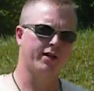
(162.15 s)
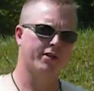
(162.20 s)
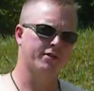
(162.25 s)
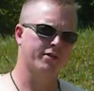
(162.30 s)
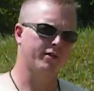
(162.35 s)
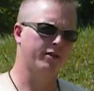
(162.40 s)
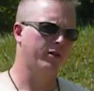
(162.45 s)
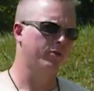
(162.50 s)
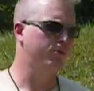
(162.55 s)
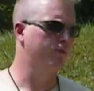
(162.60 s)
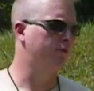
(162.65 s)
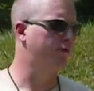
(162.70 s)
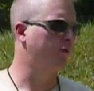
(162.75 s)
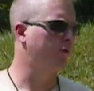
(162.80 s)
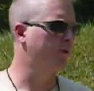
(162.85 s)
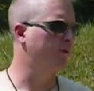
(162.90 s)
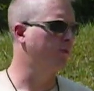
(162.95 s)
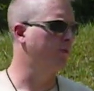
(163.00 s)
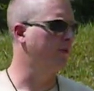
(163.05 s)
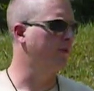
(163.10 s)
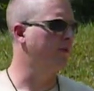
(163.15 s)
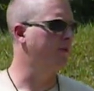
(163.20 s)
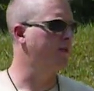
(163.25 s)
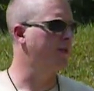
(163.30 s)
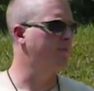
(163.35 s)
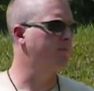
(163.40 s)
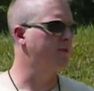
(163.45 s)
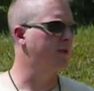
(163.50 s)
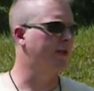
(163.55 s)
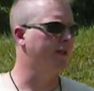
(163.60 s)
Like I said, the loads before
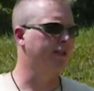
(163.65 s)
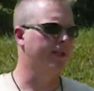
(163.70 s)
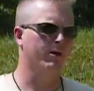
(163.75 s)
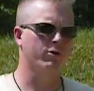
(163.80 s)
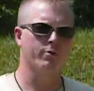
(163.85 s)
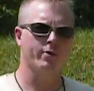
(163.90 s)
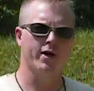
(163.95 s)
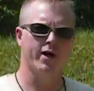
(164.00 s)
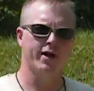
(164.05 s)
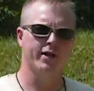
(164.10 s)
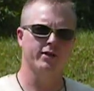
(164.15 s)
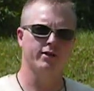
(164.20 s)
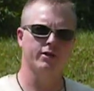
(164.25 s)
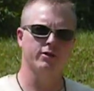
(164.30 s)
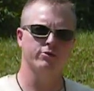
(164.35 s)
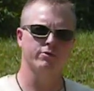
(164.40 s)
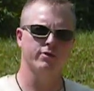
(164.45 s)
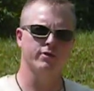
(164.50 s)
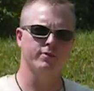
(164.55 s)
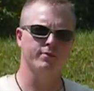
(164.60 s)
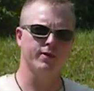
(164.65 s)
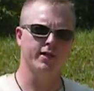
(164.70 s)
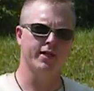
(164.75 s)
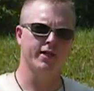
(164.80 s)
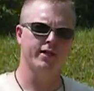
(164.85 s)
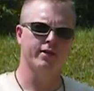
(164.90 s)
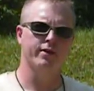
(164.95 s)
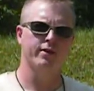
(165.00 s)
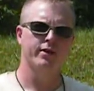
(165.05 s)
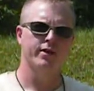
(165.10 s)
were subsonic. They were my hand loads with
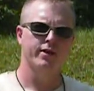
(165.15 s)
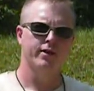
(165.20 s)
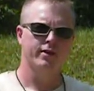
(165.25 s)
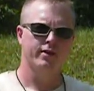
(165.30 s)
some lead,